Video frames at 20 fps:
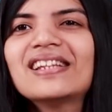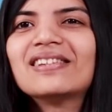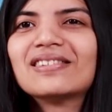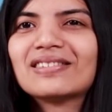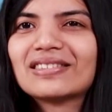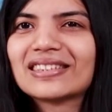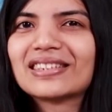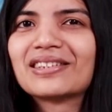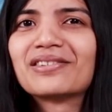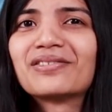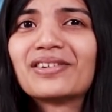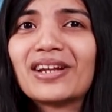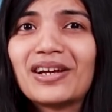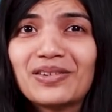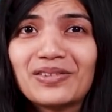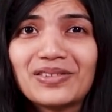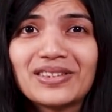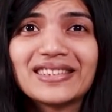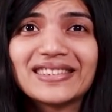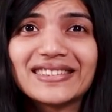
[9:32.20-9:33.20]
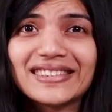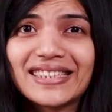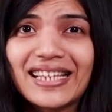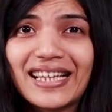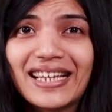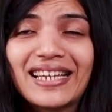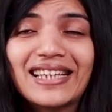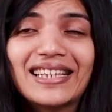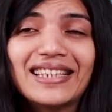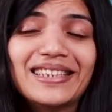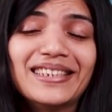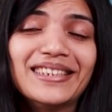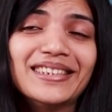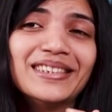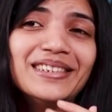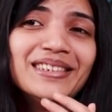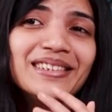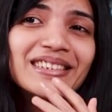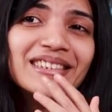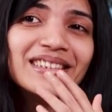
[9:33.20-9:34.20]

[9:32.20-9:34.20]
I looked around the sky,